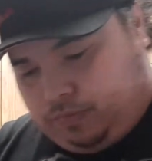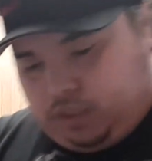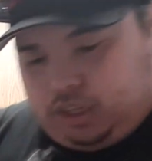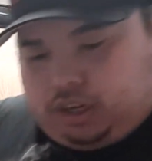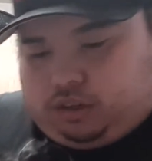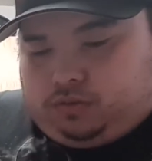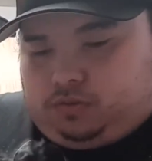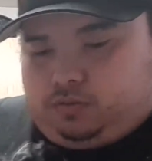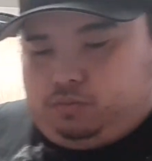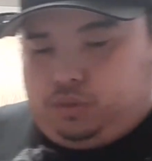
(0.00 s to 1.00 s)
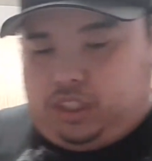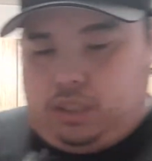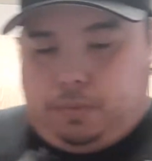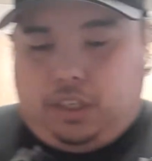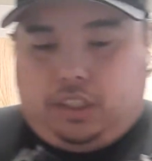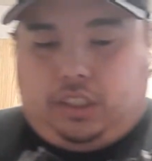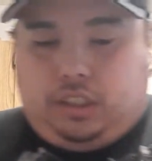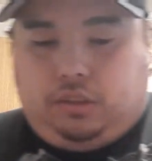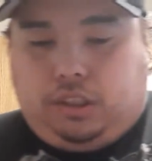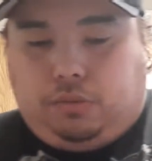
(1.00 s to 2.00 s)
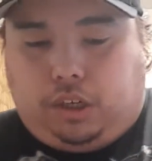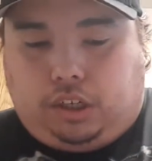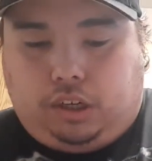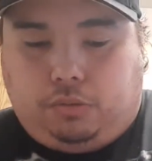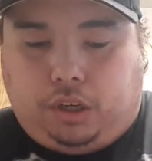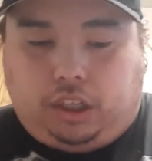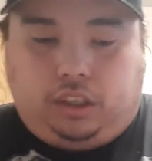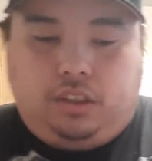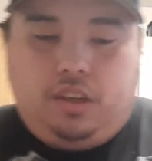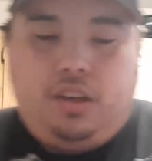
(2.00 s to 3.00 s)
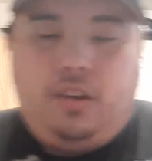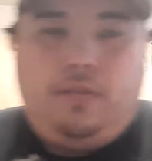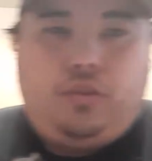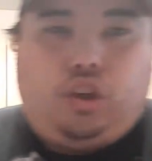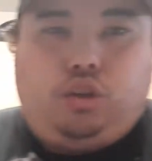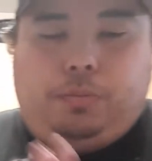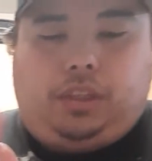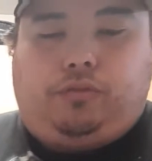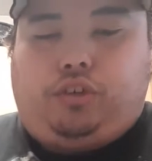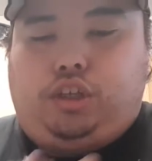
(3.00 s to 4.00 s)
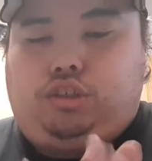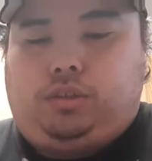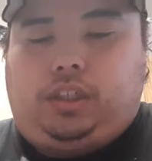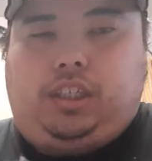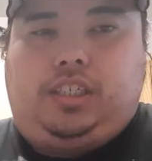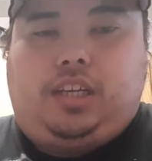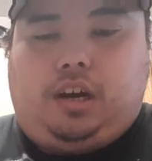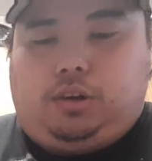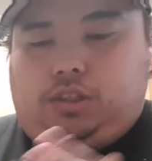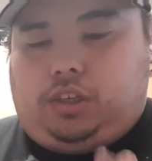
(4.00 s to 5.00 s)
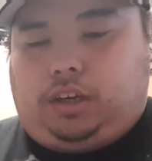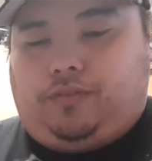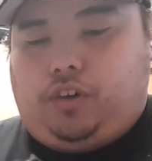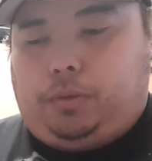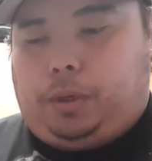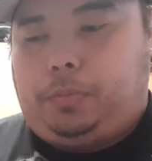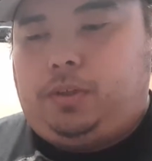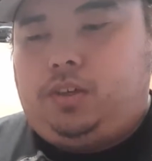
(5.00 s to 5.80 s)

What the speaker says: Now, with these burgers too, you're gonna want to throw them in the fridge for at least an hour so they can firm up,